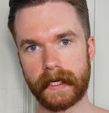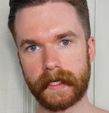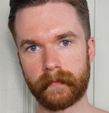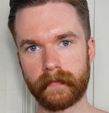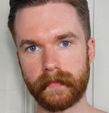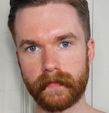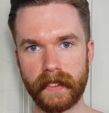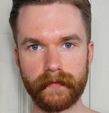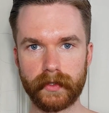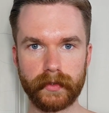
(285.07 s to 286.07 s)
Um,
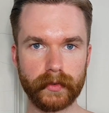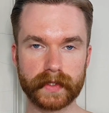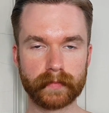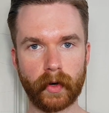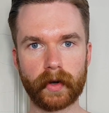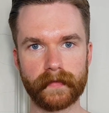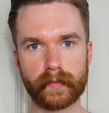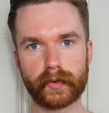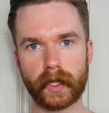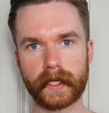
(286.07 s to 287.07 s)
if you use more of
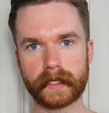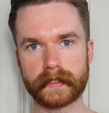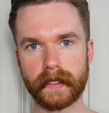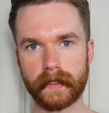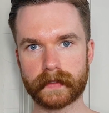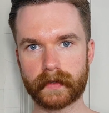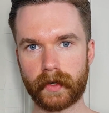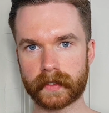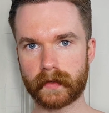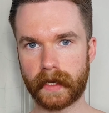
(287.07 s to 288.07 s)
the product, it's
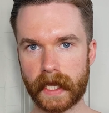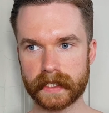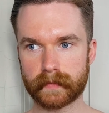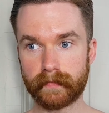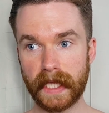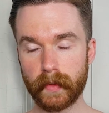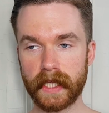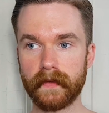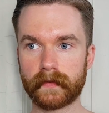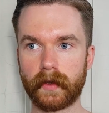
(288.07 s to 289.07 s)
going to last maybe
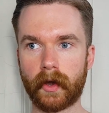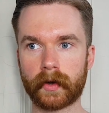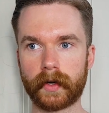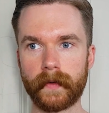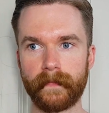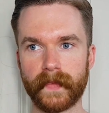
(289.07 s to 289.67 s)
even longer.